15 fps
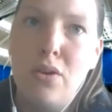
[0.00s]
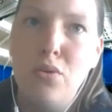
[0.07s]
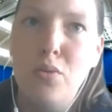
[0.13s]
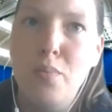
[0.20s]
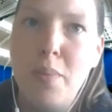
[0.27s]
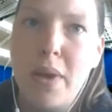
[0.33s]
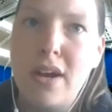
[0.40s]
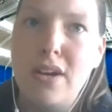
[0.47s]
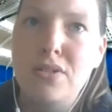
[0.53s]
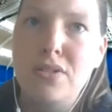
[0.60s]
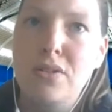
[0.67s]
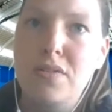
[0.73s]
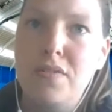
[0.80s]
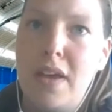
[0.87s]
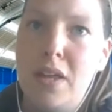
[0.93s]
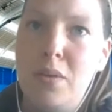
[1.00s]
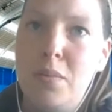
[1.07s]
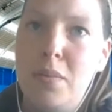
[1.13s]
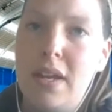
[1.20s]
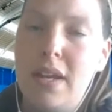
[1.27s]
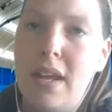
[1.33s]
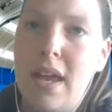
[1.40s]
of own personal
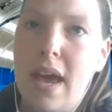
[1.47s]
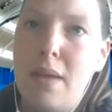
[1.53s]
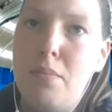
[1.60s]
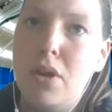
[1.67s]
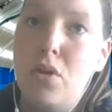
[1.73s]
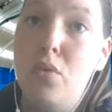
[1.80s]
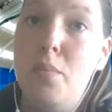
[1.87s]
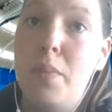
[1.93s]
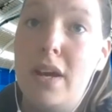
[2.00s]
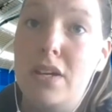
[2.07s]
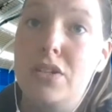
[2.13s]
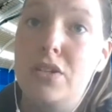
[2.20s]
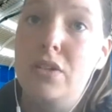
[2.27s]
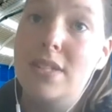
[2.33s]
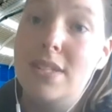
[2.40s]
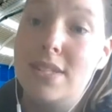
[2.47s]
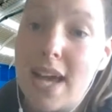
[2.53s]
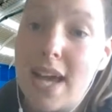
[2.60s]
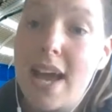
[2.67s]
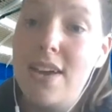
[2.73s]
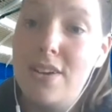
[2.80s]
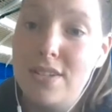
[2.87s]
development and my own personal
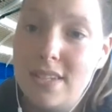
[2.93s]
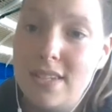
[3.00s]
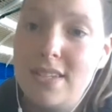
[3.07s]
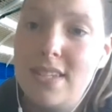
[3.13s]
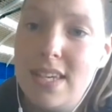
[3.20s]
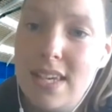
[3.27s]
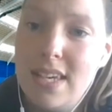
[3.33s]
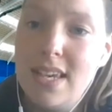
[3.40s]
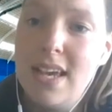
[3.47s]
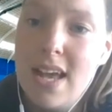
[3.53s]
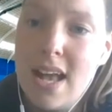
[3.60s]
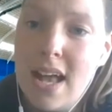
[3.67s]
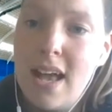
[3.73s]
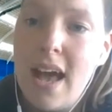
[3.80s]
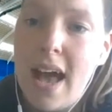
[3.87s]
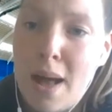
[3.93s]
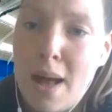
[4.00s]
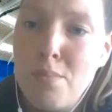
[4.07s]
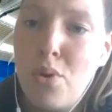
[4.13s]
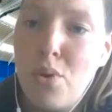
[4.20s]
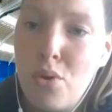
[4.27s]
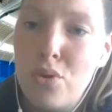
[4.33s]
desire to see
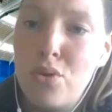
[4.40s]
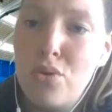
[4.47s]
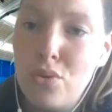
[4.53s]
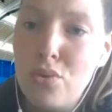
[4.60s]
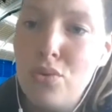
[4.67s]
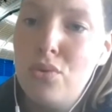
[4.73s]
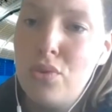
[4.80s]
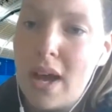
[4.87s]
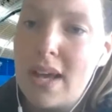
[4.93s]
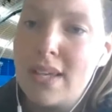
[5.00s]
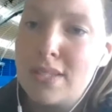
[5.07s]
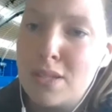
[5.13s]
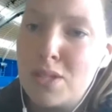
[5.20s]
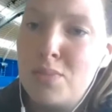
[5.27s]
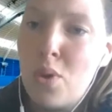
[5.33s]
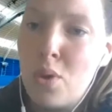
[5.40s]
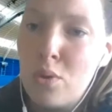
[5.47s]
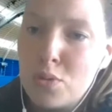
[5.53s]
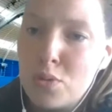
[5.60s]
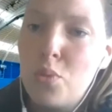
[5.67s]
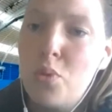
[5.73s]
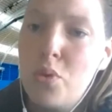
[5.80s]
handball grow as a small
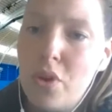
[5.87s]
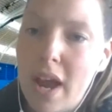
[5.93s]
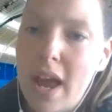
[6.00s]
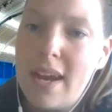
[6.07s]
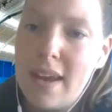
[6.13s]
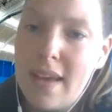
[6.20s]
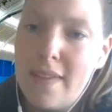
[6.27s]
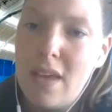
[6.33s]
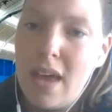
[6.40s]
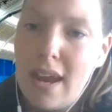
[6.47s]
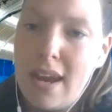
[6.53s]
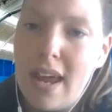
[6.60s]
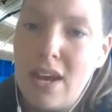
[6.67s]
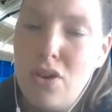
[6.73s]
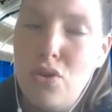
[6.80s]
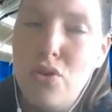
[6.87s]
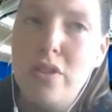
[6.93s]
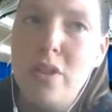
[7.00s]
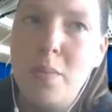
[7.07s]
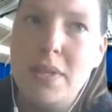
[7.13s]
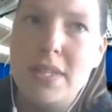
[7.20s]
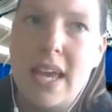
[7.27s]
sport, and I knew
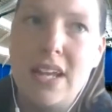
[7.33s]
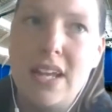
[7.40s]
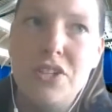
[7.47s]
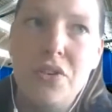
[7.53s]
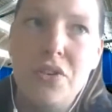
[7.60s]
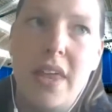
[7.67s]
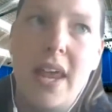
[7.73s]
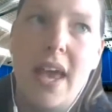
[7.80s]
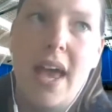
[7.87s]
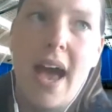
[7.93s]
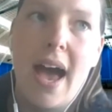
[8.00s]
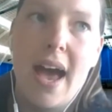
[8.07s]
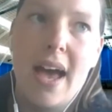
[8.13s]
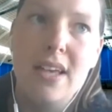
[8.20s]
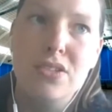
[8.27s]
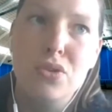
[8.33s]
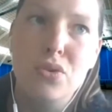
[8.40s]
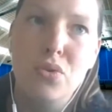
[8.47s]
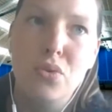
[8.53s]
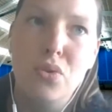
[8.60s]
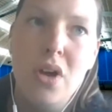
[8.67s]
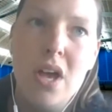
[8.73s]
the potential that it has. You
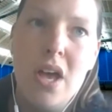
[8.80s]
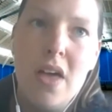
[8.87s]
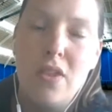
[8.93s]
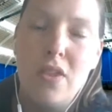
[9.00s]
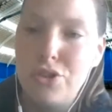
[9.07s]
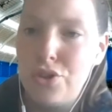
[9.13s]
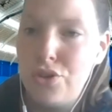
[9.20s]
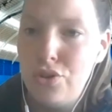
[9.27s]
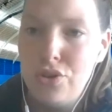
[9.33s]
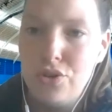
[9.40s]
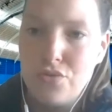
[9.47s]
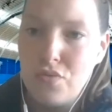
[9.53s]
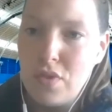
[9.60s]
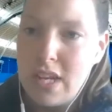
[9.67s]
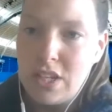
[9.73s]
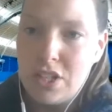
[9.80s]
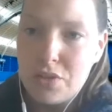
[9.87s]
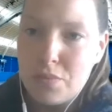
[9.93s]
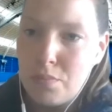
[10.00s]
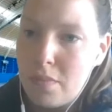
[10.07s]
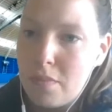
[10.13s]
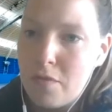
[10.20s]
know, there's huge reach
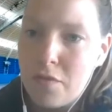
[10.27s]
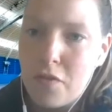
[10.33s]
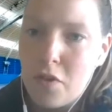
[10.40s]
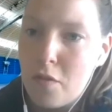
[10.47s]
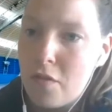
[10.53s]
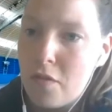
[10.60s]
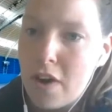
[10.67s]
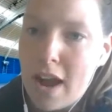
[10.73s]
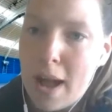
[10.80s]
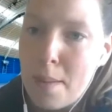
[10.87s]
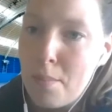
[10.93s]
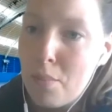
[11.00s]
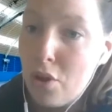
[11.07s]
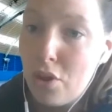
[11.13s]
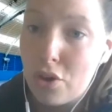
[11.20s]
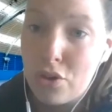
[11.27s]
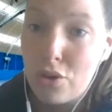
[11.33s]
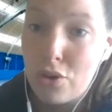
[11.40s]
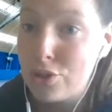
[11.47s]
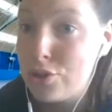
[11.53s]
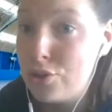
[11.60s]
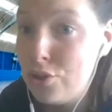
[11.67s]
for handball
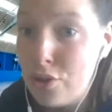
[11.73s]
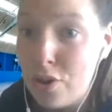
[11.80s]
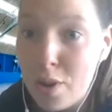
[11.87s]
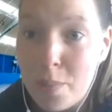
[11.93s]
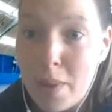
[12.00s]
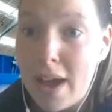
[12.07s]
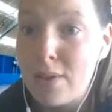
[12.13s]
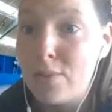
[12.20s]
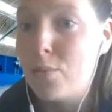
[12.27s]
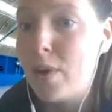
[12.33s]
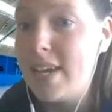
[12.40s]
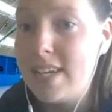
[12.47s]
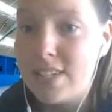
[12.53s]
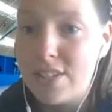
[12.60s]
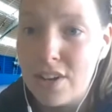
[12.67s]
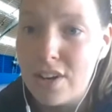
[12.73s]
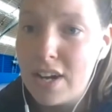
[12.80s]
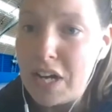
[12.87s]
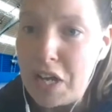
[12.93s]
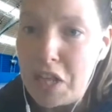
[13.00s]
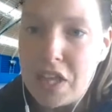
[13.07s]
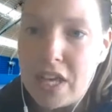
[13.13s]
across Europe and wider,
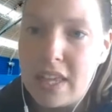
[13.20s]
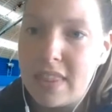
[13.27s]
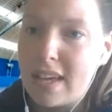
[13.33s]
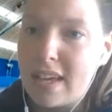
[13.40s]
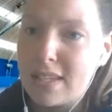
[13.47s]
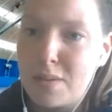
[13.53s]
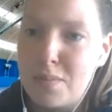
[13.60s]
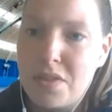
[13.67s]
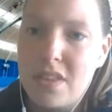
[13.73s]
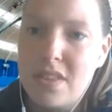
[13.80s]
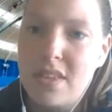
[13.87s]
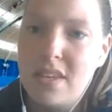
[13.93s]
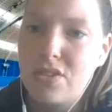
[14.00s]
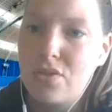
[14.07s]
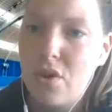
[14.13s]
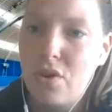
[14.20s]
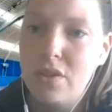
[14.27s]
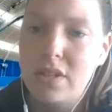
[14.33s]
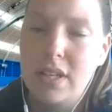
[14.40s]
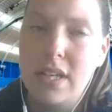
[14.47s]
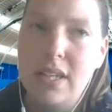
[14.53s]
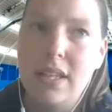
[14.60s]
and I think that's something that
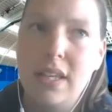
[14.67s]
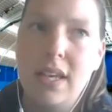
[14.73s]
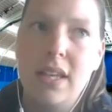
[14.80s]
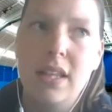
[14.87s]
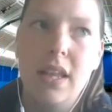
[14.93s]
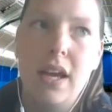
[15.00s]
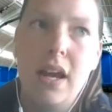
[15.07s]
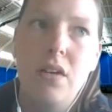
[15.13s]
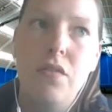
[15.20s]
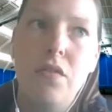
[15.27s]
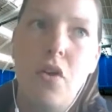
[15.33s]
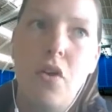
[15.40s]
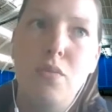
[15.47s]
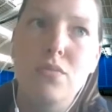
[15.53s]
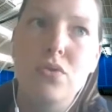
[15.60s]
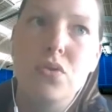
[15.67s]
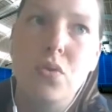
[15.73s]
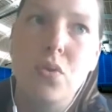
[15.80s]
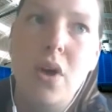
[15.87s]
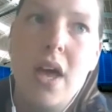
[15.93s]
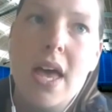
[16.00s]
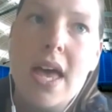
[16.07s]
Scotland can learn from.
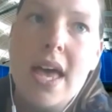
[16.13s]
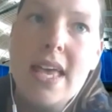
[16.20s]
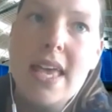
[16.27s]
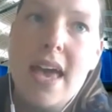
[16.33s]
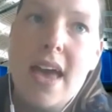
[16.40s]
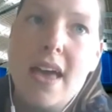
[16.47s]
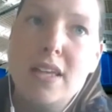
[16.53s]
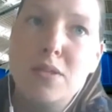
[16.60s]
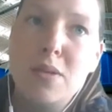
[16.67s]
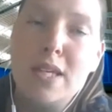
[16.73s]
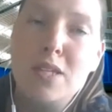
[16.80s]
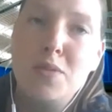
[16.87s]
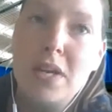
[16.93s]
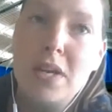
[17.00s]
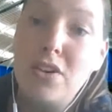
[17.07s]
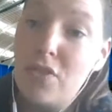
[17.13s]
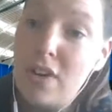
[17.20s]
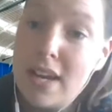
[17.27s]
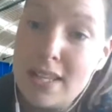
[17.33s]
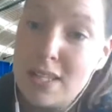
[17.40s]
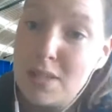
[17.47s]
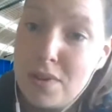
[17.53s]
So yeah, it's been
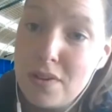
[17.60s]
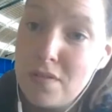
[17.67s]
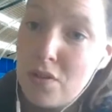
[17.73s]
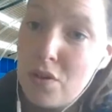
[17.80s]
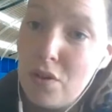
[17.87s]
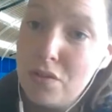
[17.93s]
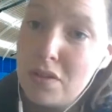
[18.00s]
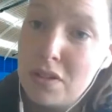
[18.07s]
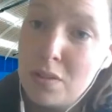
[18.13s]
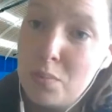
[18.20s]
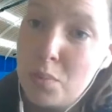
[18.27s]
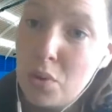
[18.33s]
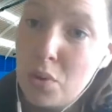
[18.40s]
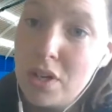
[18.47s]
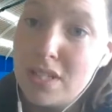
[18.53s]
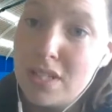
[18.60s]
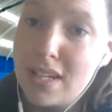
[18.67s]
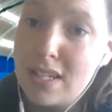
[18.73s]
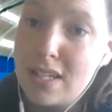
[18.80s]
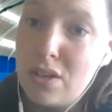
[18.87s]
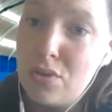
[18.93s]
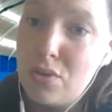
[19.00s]
great to be involved on the board, and you